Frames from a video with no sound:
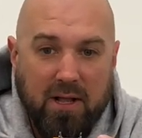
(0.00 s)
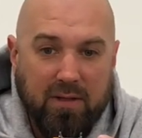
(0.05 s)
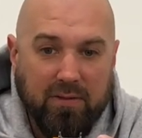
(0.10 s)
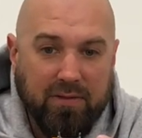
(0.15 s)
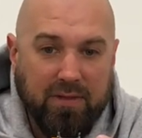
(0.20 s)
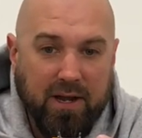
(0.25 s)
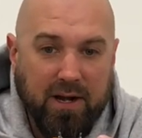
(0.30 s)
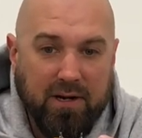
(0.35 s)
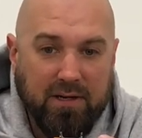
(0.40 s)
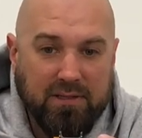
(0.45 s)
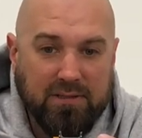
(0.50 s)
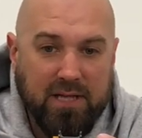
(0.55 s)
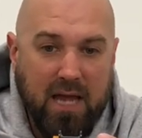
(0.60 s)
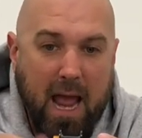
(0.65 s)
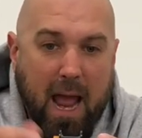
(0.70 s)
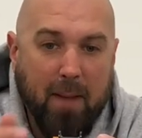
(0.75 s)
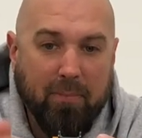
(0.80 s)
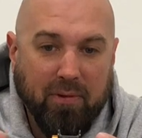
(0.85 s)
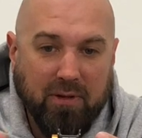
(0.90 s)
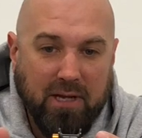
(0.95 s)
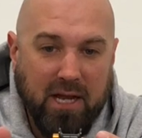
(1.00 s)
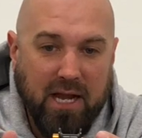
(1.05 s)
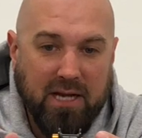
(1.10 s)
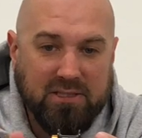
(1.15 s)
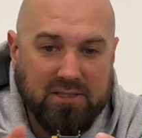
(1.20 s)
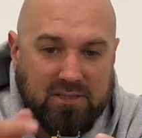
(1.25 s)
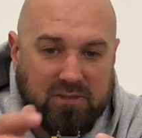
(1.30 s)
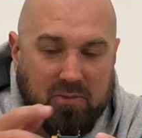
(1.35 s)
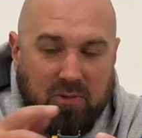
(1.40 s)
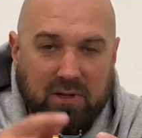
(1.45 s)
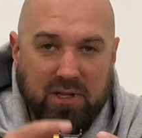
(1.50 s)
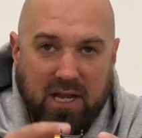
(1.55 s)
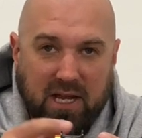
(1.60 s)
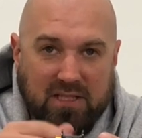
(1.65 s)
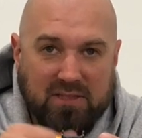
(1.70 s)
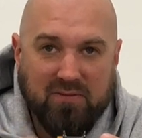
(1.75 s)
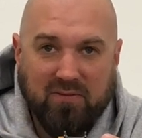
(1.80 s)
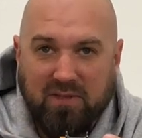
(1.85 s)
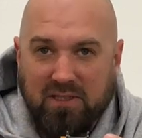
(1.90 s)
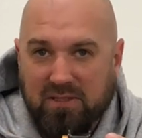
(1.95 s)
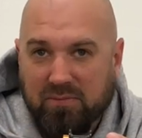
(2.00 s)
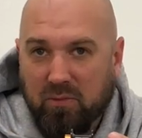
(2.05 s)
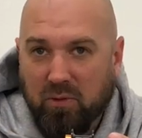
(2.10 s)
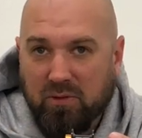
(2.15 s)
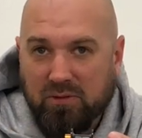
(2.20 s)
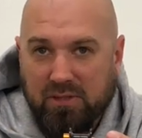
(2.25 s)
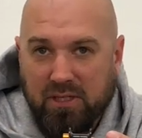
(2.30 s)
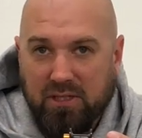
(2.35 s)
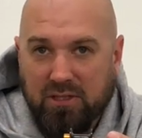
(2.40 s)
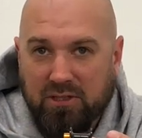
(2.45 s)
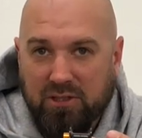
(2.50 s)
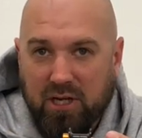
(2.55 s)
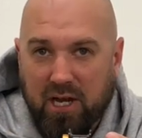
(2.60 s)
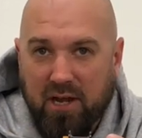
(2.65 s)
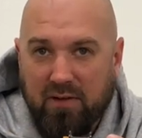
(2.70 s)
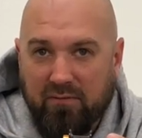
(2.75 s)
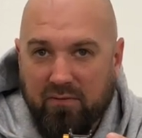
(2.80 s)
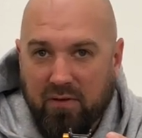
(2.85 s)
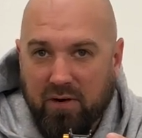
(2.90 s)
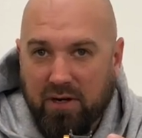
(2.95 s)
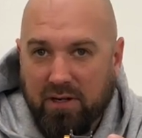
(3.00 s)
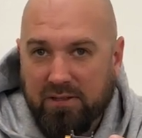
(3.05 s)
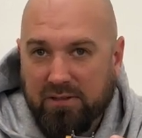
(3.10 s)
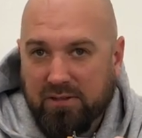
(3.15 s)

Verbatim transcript: there's applications where the SV spool is going to shine for you.